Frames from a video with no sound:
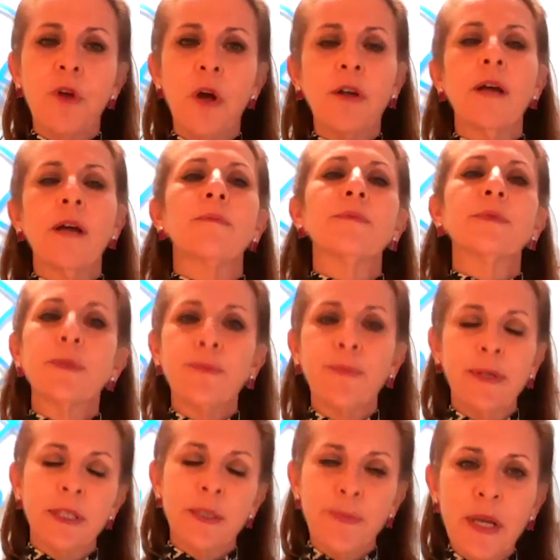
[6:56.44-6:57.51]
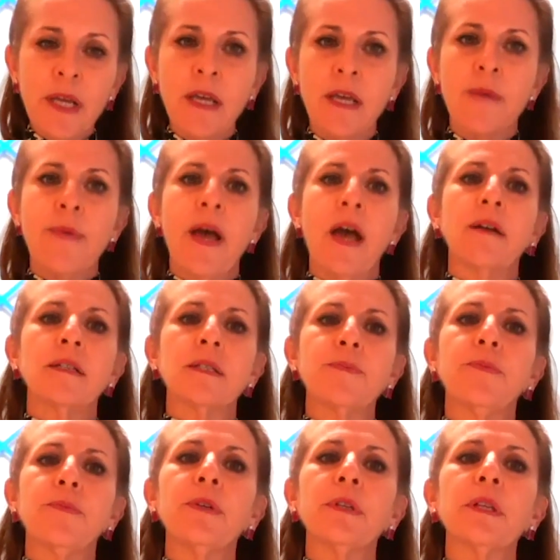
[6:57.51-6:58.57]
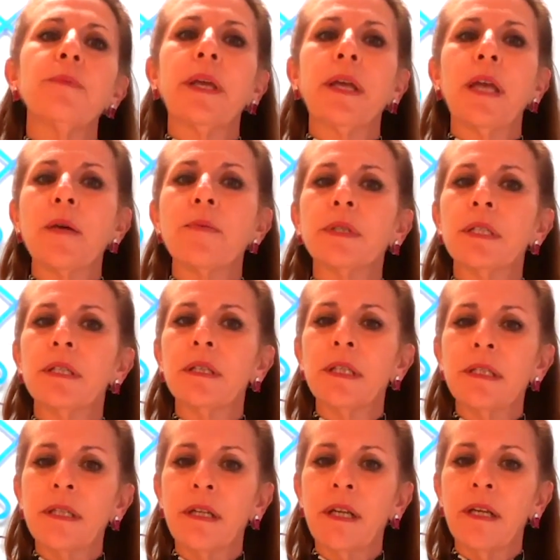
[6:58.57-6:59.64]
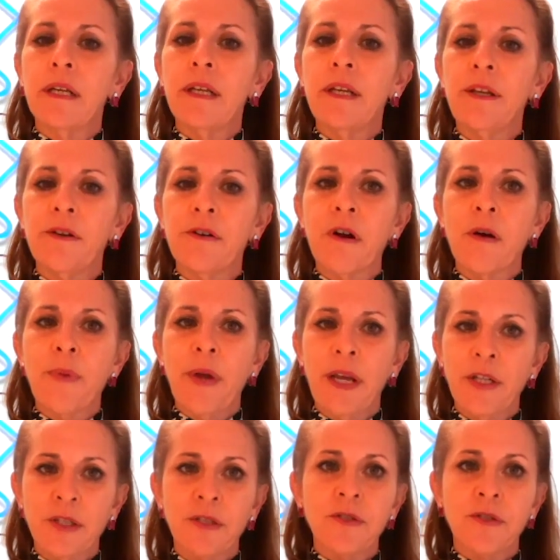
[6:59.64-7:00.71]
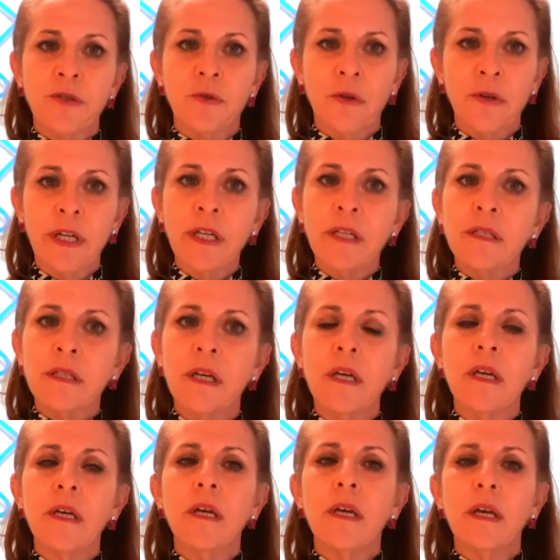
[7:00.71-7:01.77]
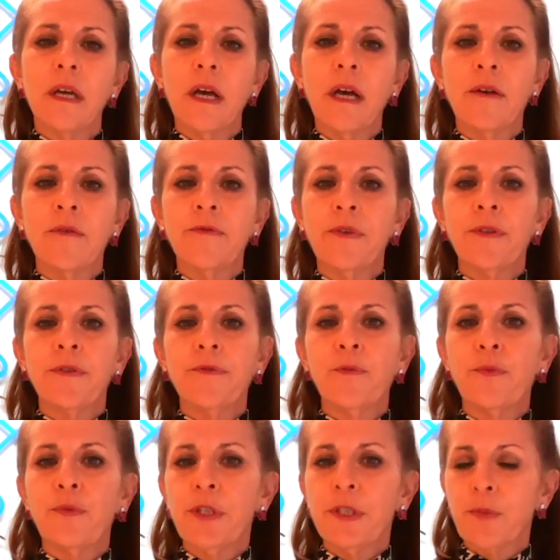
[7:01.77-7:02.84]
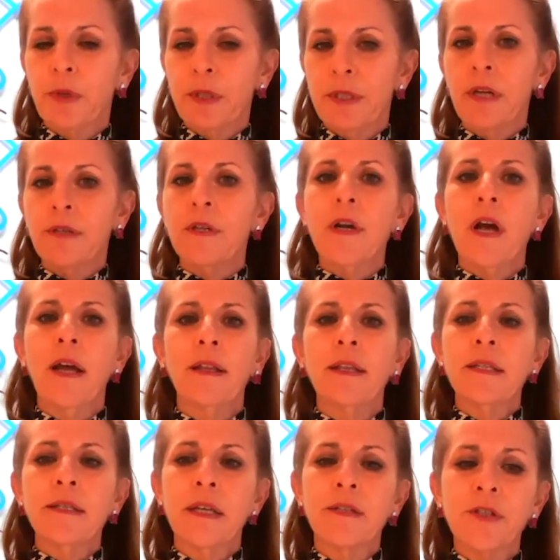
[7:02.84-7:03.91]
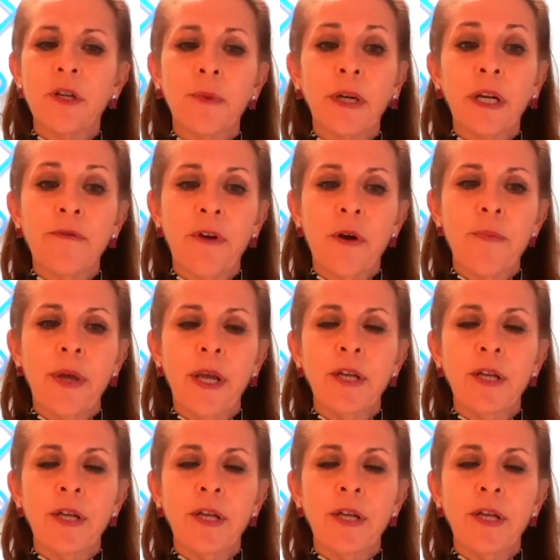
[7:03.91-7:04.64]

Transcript: um, speaking about is really being able to listen and hear our patients' stories. Um, for just what Dr. Kiley said, so many of our